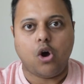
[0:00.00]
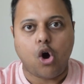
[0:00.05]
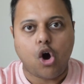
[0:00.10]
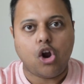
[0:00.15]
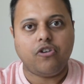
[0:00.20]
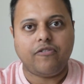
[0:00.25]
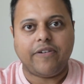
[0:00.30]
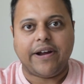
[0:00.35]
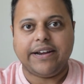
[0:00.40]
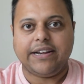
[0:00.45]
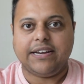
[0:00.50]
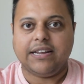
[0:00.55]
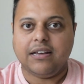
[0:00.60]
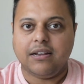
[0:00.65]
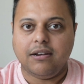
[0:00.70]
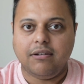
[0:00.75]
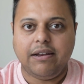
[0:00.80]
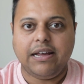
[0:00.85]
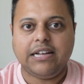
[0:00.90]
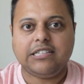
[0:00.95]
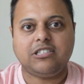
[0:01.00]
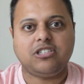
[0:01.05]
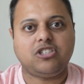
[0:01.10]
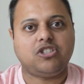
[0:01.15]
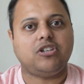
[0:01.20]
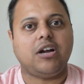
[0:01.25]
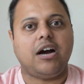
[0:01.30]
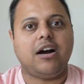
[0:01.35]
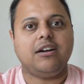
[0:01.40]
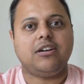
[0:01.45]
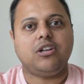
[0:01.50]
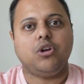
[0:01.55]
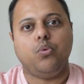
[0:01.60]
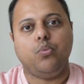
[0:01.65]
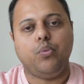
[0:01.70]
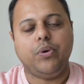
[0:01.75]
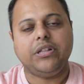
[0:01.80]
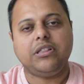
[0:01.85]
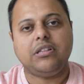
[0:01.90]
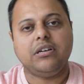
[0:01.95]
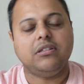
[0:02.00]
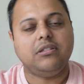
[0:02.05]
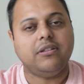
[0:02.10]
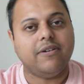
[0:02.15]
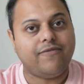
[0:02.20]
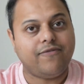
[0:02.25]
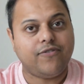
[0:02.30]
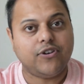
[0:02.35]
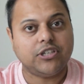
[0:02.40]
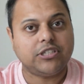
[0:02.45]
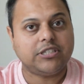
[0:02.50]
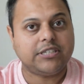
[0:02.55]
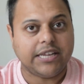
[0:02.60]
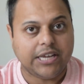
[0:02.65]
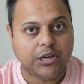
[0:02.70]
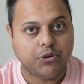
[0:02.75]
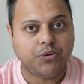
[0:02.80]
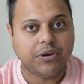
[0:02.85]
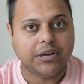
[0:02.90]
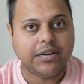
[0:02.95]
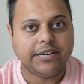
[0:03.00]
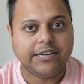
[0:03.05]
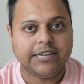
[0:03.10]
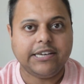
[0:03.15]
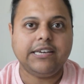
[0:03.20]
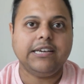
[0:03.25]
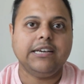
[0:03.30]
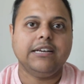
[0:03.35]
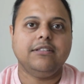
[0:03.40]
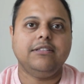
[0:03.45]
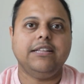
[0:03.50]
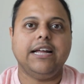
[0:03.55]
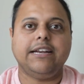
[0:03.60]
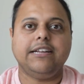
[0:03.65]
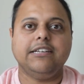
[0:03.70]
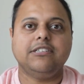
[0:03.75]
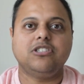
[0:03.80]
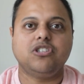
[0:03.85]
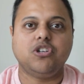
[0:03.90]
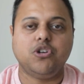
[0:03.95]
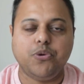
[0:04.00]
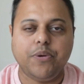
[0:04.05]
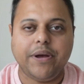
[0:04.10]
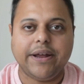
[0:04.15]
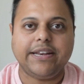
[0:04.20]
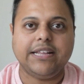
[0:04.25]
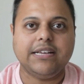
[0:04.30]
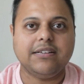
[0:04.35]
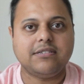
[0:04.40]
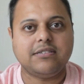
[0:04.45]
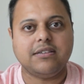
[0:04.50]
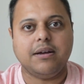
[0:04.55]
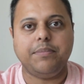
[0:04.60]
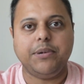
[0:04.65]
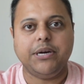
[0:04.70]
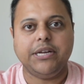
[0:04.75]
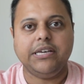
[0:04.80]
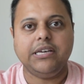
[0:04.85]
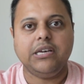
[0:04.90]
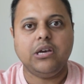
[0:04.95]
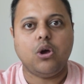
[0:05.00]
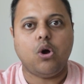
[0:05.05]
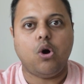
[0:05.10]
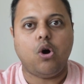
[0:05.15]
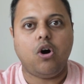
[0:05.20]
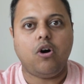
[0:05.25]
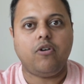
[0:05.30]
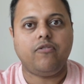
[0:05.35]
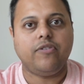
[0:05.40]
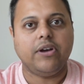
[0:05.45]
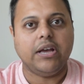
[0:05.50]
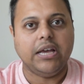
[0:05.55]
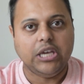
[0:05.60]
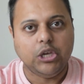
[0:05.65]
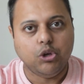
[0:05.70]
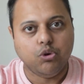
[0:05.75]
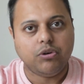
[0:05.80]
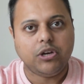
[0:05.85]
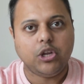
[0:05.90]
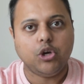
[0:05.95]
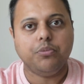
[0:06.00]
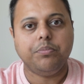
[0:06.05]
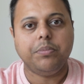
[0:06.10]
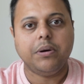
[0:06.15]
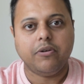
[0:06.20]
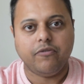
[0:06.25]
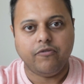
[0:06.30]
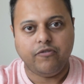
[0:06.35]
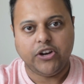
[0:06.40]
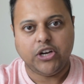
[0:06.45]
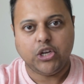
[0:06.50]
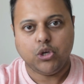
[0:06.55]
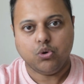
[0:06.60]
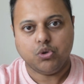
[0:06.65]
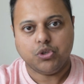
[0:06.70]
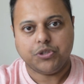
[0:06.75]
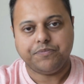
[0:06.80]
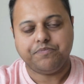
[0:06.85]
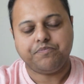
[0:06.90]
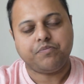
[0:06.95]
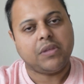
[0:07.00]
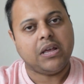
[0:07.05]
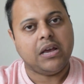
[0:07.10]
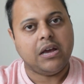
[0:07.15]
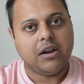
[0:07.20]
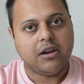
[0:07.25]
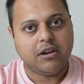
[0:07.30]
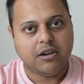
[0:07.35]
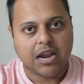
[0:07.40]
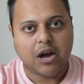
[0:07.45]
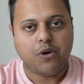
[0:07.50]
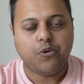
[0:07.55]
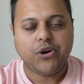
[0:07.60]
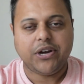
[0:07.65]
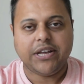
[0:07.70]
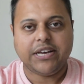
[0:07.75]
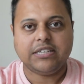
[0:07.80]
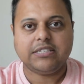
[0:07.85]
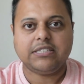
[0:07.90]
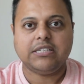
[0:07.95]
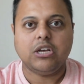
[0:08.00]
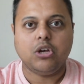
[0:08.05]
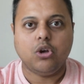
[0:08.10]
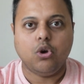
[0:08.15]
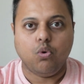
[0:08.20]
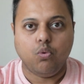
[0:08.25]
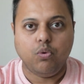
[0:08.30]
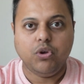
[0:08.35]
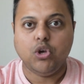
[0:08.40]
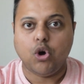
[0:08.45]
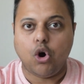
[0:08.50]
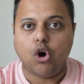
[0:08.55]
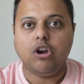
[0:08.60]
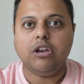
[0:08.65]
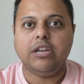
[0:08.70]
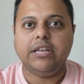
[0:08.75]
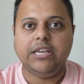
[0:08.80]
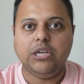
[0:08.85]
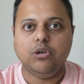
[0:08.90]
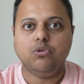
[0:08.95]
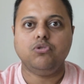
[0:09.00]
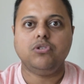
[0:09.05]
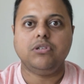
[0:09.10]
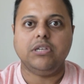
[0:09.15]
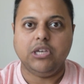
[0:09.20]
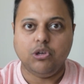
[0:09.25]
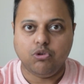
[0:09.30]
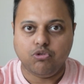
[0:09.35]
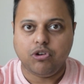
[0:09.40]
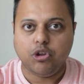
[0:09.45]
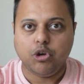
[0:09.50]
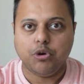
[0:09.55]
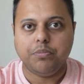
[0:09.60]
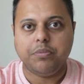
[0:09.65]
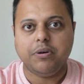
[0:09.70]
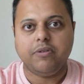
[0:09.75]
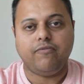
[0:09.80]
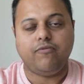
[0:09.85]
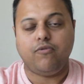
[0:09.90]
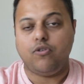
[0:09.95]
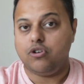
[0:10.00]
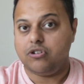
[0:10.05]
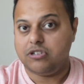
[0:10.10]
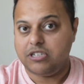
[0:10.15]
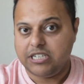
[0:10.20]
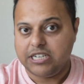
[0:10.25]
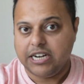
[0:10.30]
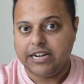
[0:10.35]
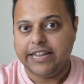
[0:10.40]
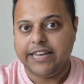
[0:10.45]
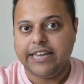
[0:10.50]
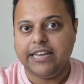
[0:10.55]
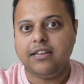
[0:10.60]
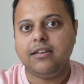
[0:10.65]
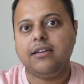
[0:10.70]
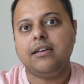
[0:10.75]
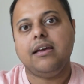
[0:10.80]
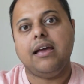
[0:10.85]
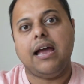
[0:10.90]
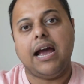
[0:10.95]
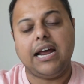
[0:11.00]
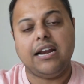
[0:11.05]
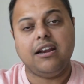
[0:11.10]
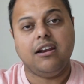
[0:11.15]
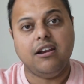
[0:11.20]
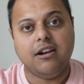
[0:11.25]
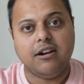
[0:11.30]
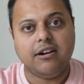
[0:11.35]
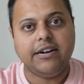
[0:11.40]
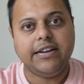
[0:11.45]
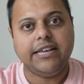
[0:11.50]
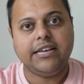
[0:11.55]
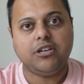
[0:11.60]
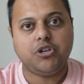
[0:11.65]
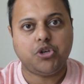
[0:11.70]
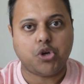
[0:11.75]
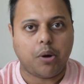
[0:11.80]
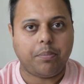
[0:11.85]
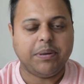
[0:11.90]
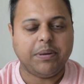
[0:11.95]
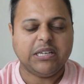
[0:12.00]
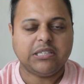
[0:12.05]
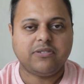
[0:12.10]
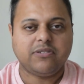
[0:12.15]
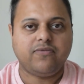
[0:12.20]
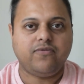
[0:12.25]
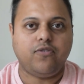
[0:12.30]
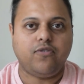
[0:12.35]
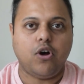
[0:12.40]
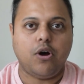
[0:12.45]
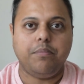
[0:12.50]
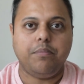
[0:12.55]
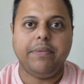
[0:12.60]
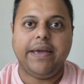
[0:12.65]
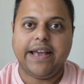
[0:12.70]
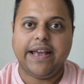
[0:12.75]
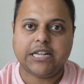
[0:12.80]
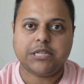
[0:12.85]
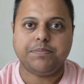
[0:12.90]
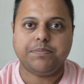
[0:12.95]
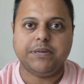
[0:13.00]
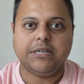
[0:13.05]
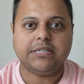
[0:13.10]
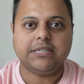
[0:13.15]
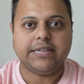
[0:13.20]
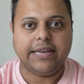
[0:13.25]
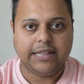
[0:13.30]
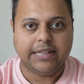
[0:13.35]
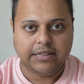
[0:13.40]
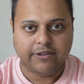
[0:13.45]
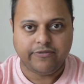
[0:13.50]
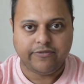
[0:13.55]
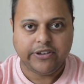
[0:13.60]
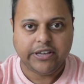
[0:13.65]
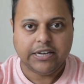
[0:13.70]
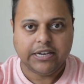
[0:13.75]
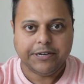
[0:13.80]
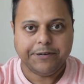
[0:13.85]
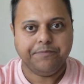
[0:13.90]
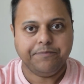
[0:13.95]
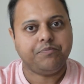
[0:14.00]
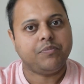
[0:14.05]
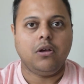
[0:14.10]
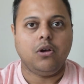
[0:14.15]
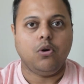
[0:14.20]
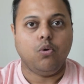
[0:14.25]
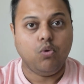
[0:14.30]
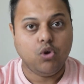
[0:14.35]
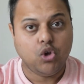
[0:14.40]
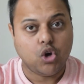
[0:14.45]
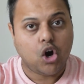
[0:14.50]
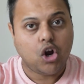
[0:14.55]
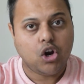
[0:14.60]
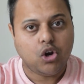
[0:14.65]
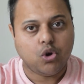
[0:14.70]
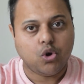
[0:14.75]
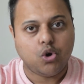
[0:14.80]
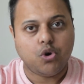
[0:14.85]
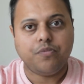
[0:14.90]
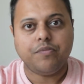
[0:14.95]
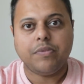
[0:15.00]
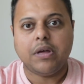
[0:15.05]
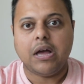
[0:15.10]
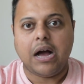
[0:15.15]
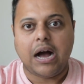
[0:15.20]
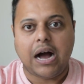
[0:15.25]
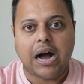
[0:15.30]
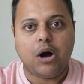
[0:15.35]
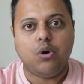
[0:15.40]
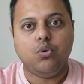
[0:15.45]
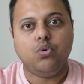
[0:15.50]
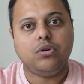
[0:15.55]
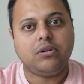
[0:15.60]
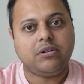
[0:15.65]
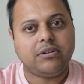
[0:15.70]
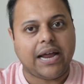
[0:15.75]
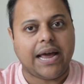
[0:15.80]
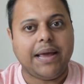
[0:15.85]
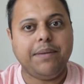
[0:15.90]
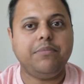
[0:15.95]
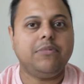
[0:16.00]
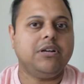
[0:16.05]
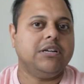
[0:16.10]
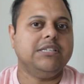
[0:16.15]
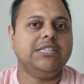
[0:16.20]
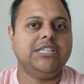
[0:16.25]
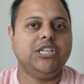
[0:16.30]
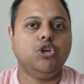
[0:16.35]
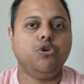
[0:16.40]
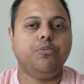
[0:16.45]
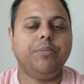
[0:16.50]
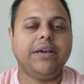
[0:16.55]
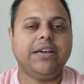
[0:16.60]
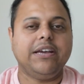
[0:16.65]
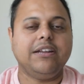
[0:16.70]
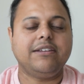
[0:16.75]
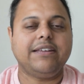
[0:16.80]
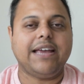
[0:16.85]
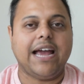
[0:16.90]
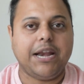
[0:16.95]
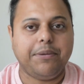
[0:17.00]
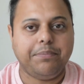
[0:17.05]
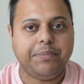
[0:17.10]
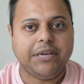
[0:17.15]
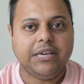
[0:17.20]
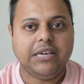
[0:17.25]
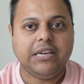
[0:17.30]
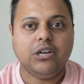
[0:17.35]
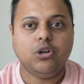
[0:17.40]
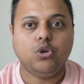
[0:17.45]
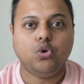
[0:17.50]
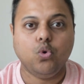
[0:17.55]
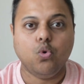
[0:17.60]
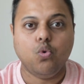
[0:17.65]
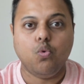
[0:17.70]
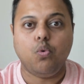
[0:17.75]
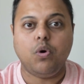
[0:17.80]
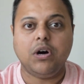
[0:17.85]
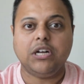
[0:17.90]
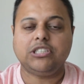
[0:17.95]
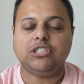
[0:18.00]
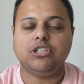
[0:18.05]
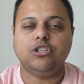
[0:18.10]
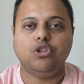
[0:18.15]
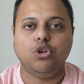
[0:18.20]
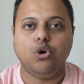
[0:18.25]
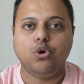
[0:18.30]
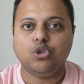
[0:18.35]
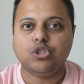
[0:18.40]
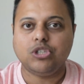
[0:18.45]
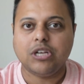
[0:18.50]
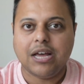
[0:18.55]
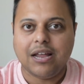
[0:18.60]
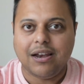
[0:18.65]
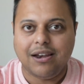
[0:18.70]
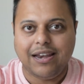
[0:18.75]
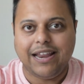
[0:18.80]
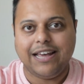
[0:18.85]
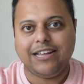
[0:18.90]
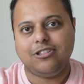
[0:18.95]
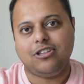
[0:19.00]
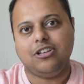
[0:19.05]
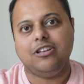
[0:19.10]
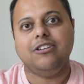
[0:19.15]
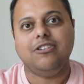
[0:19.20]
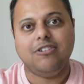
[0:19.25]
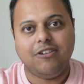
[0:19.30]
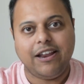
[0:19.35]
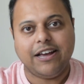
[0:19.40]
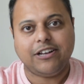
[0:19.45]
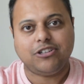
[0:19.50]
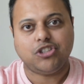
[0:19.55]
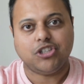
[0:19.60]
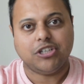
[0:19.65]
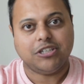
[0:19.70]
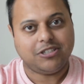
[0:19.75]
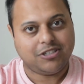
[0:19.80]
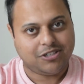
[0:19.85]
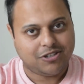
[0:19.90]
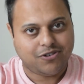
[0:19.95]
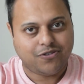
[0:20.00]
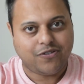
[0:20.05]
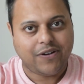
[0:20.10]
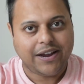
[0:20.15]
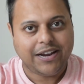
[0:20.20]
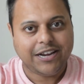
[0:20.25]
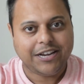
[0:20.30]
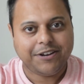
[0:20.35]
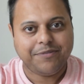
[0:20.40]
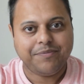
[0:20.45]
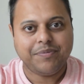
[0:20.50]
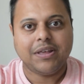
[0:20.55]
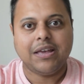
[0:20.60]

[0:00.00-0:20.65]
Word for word: Alright, let's start with the first utility that is creating summary of YouTube videos. Nowadays, we all use YouTube for studying and learning topics from experts in the field. We all know how time consuming it can be to watch those lengthy lectures, right?